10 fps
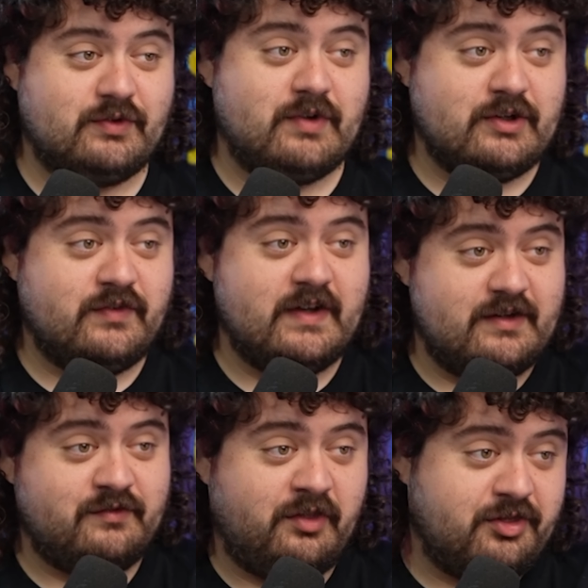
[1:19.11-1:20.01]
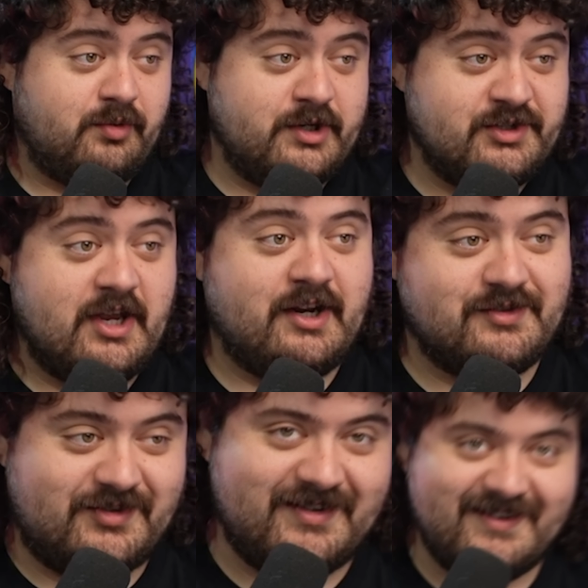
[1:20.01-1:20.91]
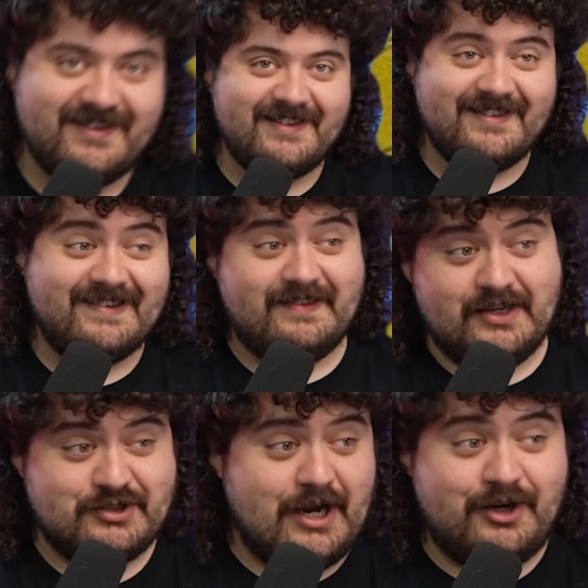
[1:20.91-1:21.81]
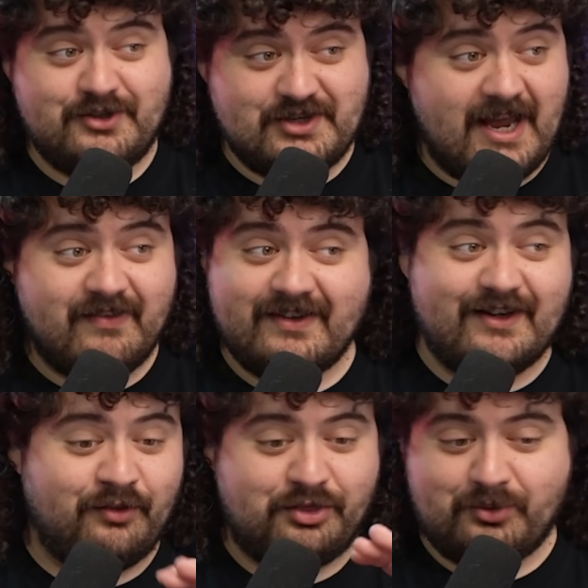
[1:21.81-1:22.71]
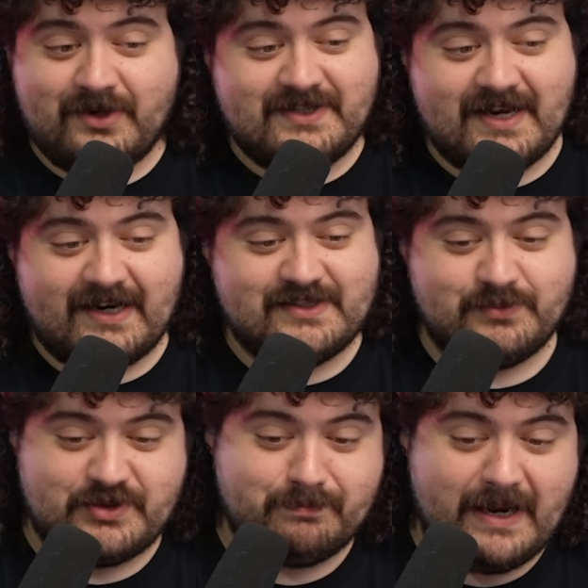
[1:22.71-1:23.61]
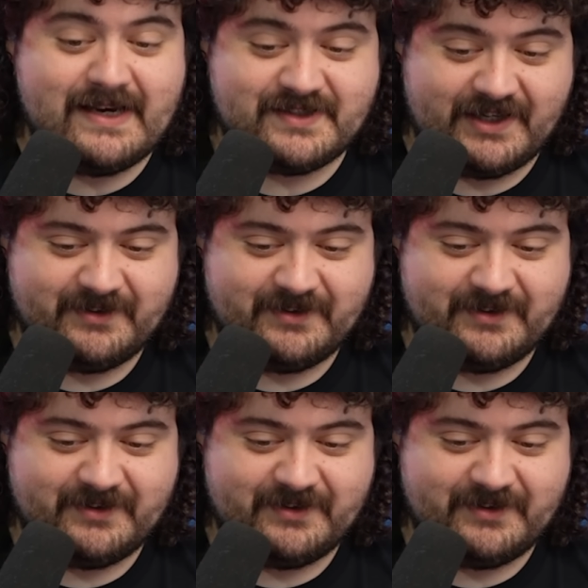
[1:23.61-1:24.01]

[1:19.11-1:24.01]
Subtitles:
They did that in 3 seconds. The entire design, they did in 3 seconds. It was amazing.